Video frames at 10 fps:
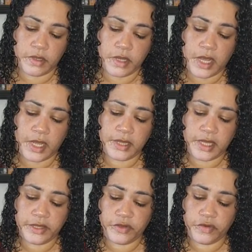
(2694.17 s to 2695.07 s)
I
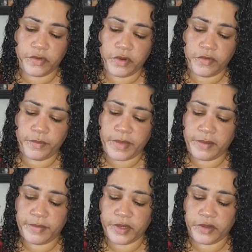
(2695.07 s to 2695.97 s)
like to grow my
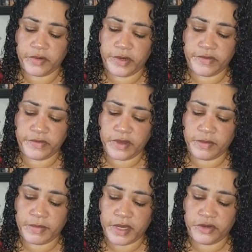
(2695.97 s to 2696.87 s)
begonias
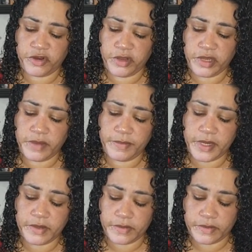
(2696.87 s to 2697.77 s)
in my chunky
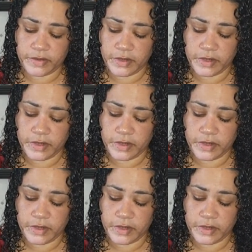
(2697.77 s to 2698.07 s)
mix.